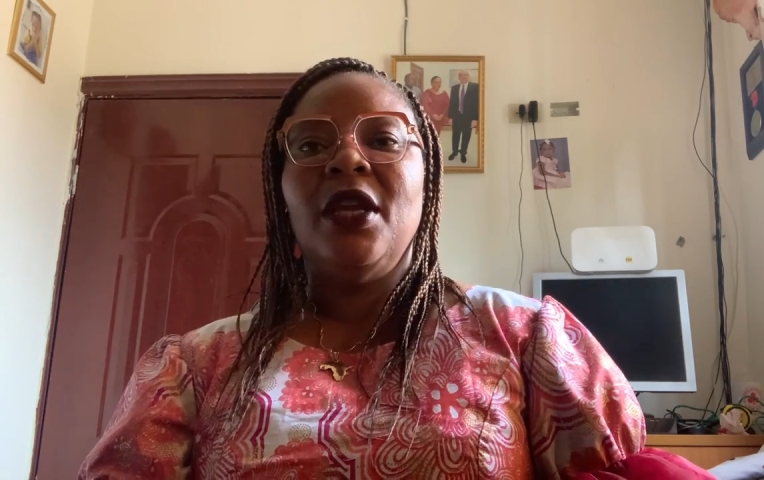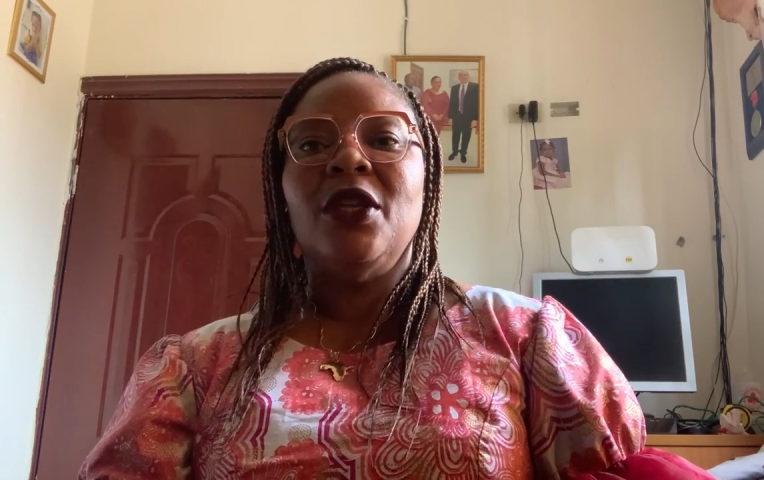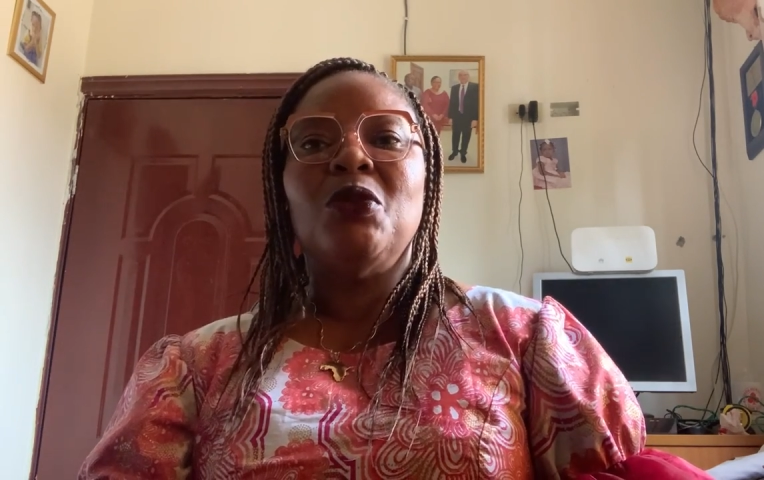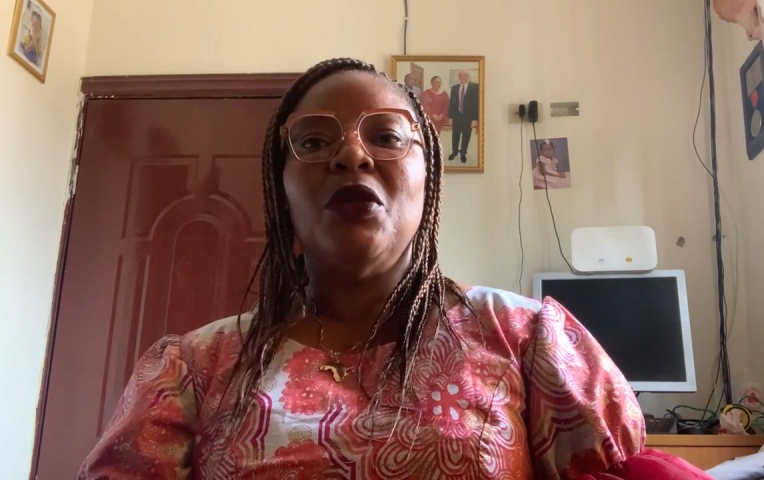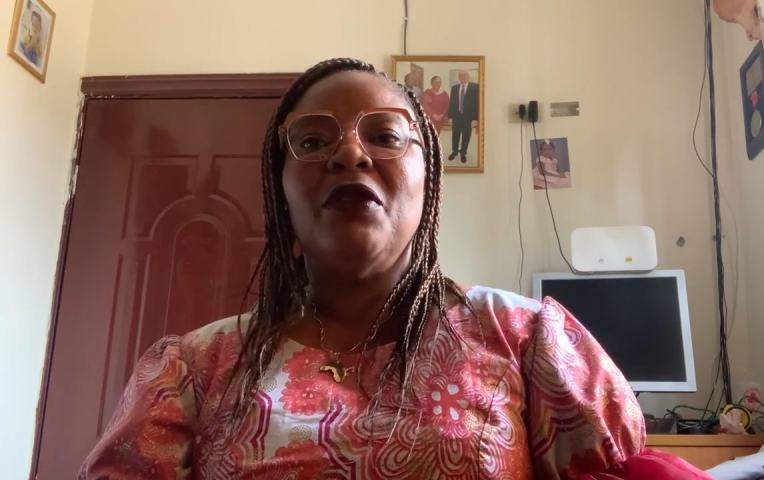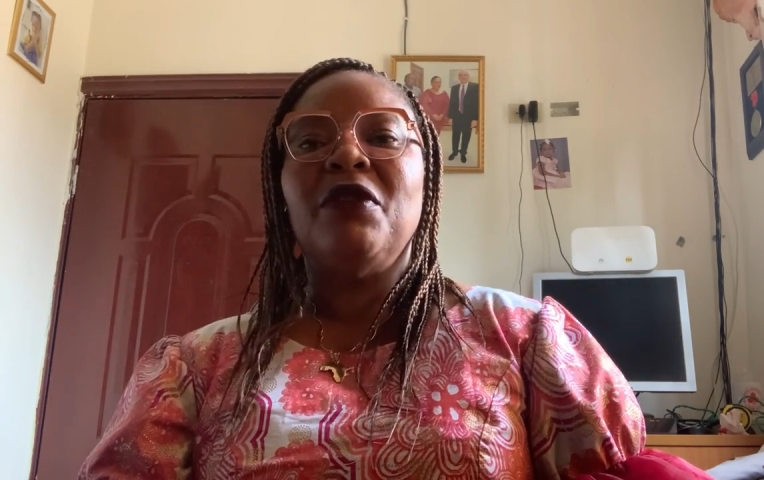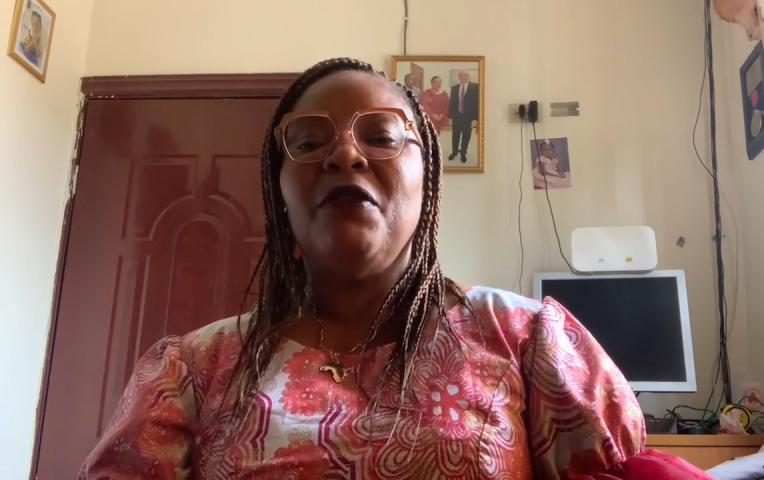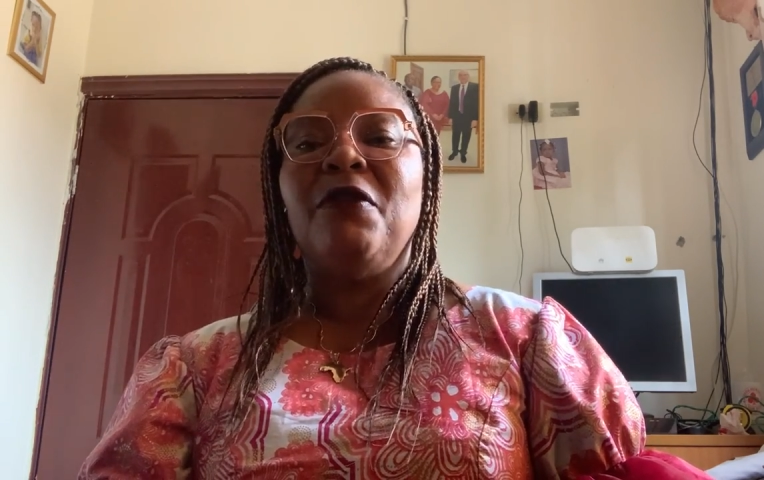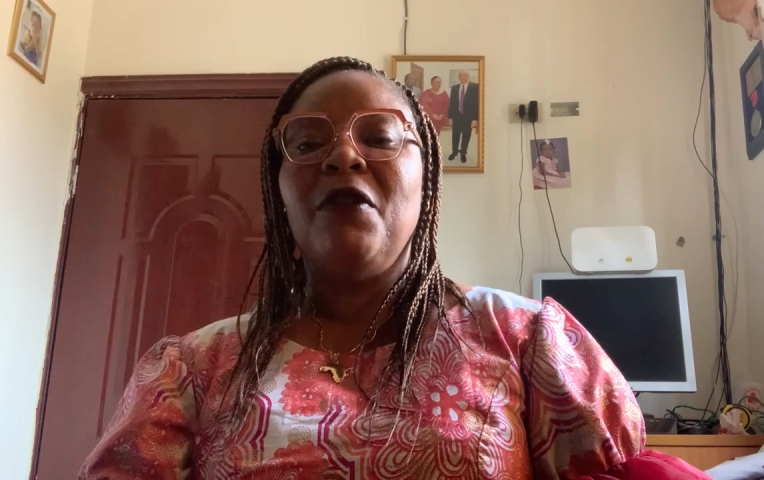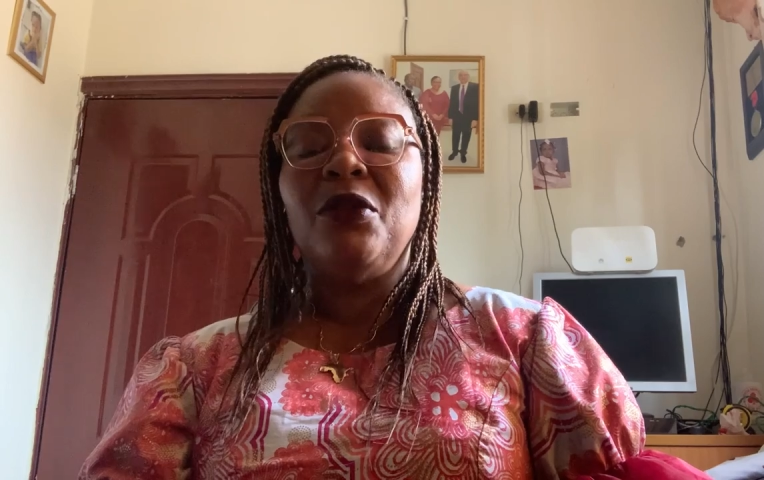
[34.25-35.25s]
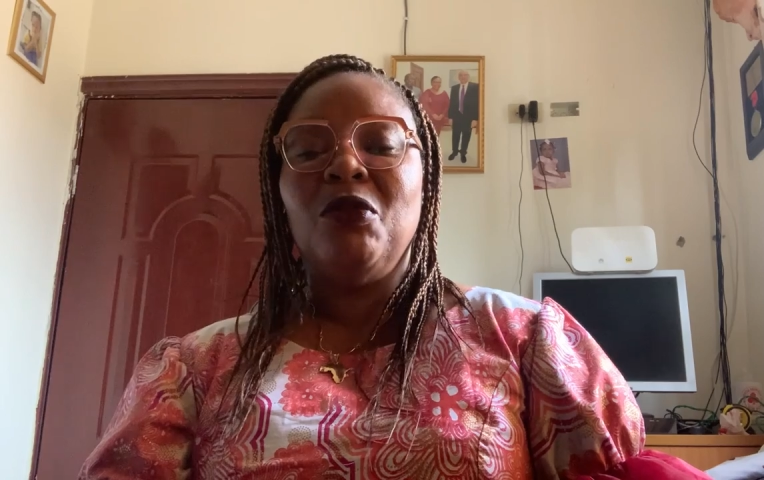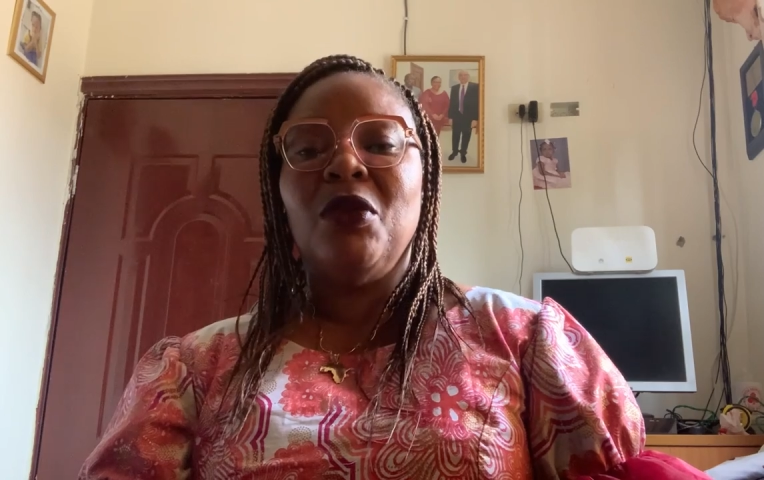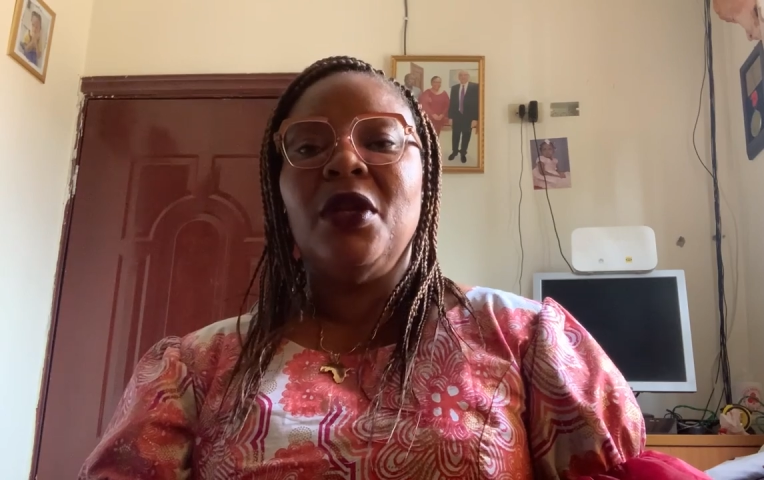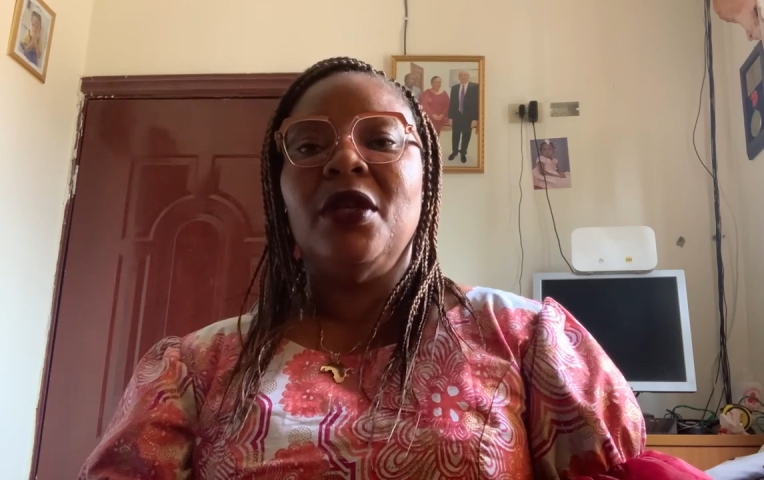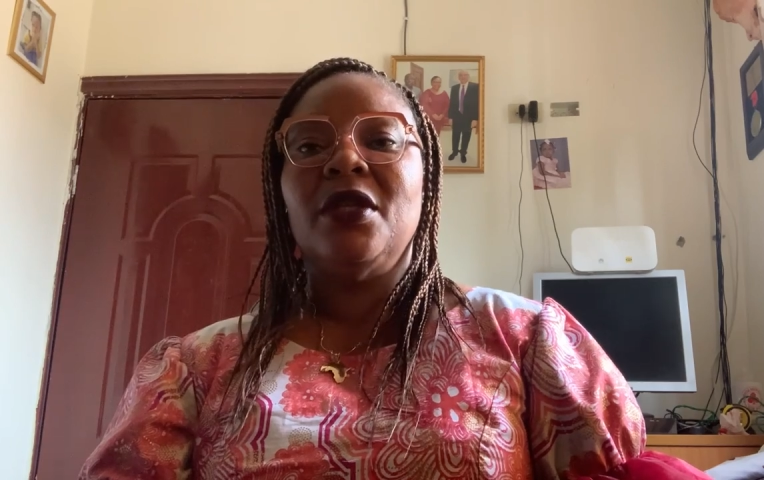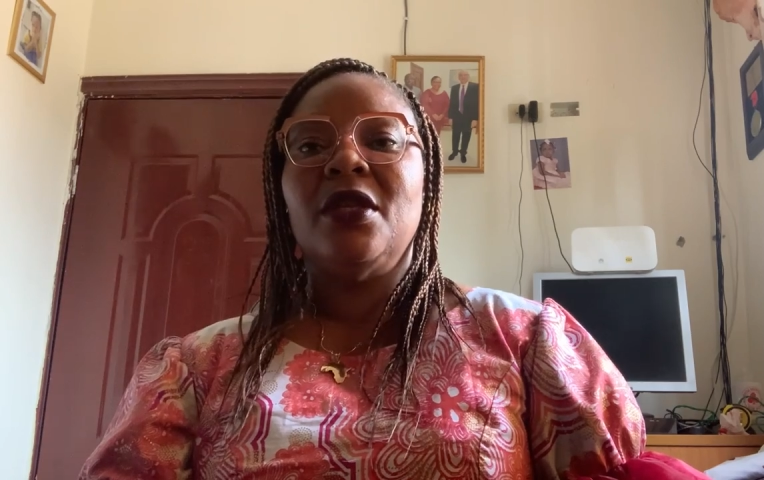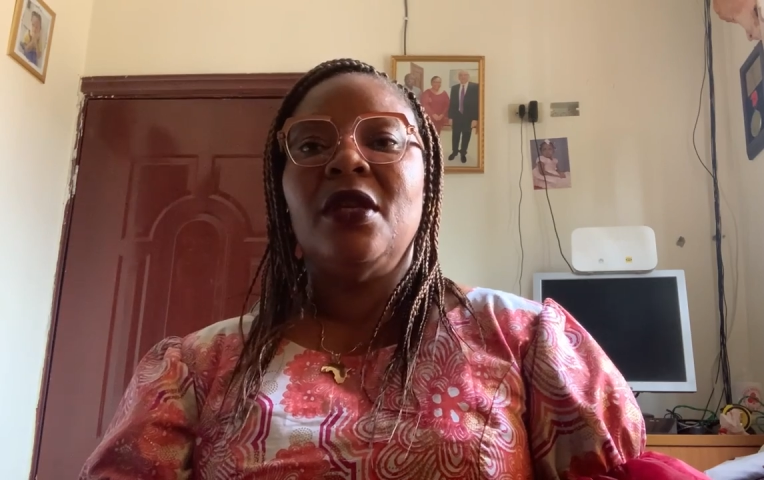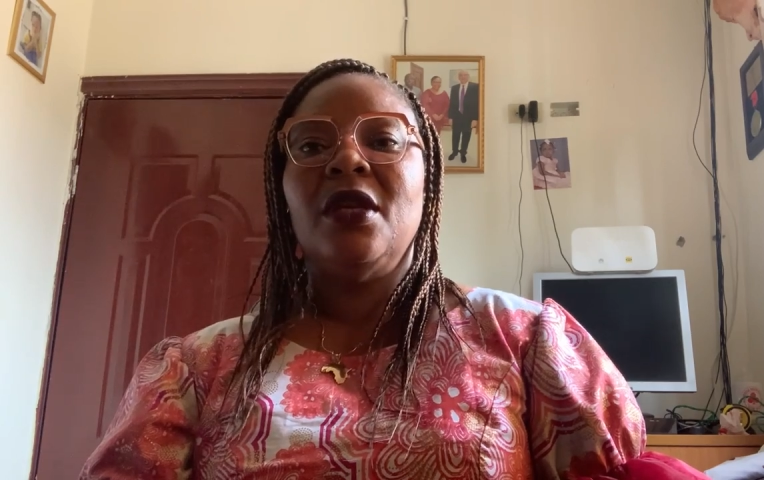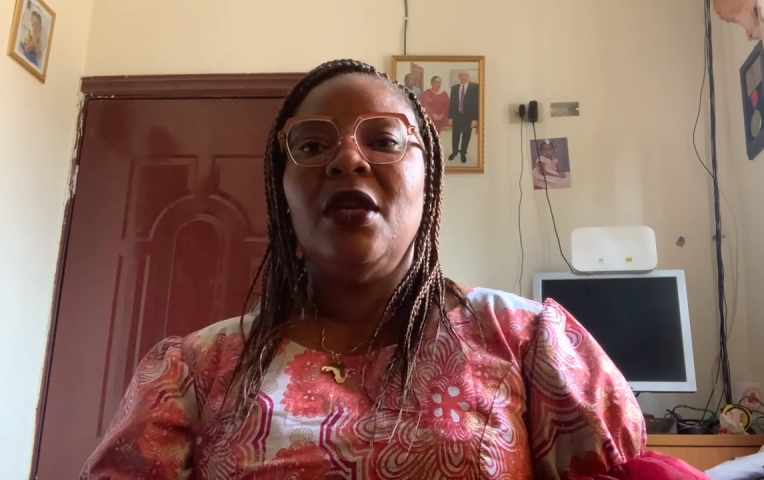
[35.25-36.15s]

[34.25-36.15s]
is one of the front runners.